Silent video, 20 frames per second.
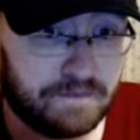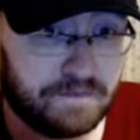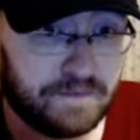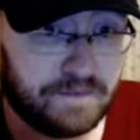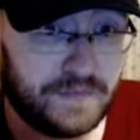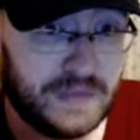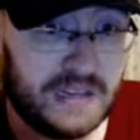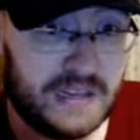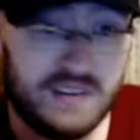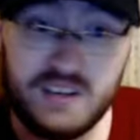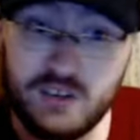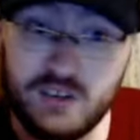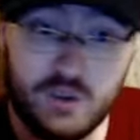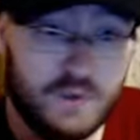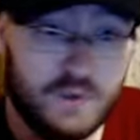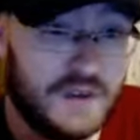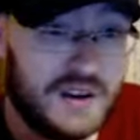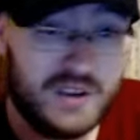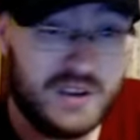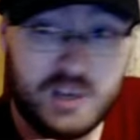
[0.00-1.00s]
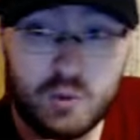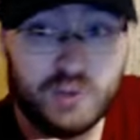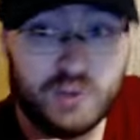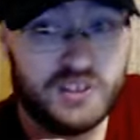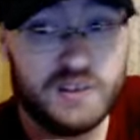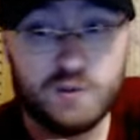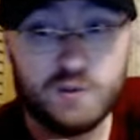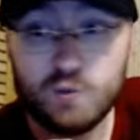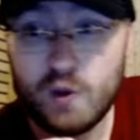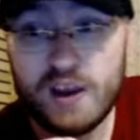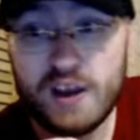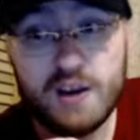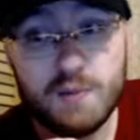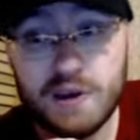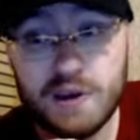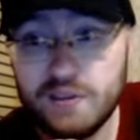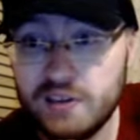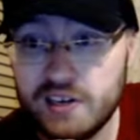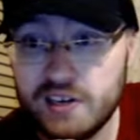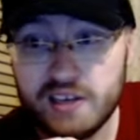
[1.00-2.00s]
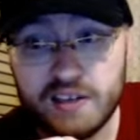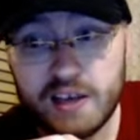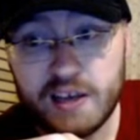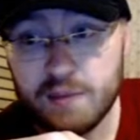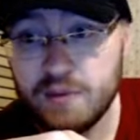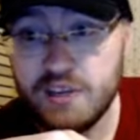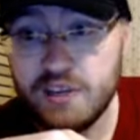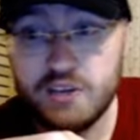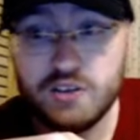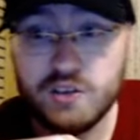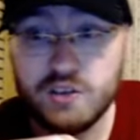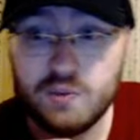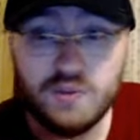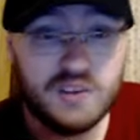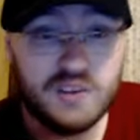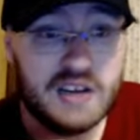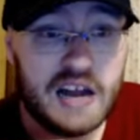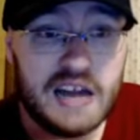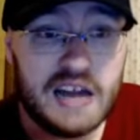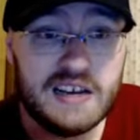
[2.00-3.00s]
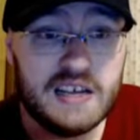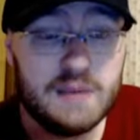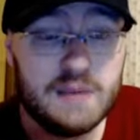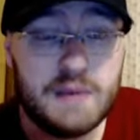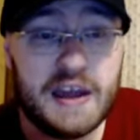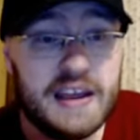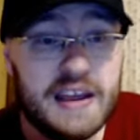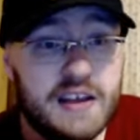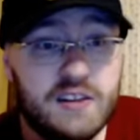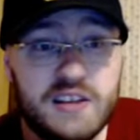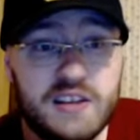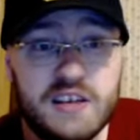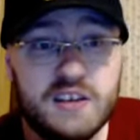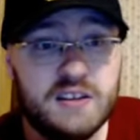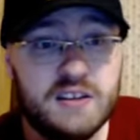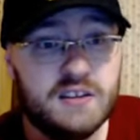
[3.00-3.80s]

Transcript: Tis he found he wasn't even right about the contamination. It was a goddamn alien